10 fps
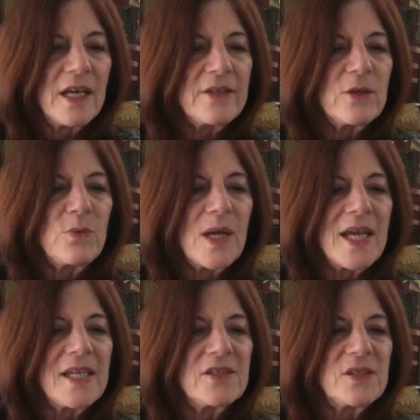other
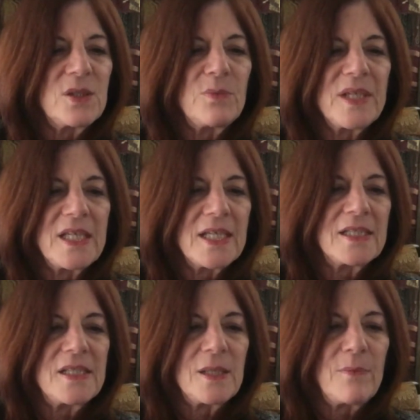ways to
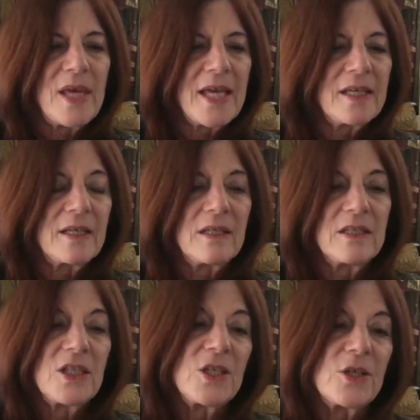begin to make,
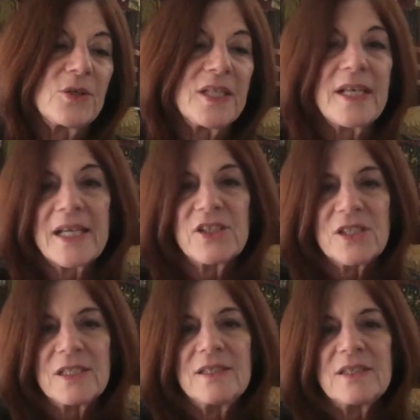
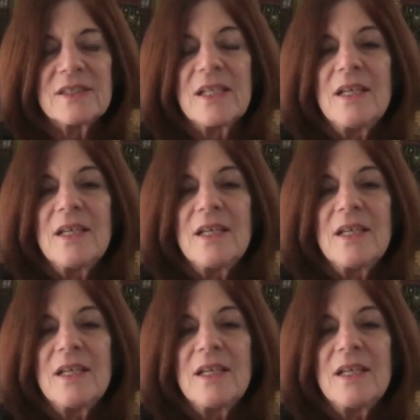connections,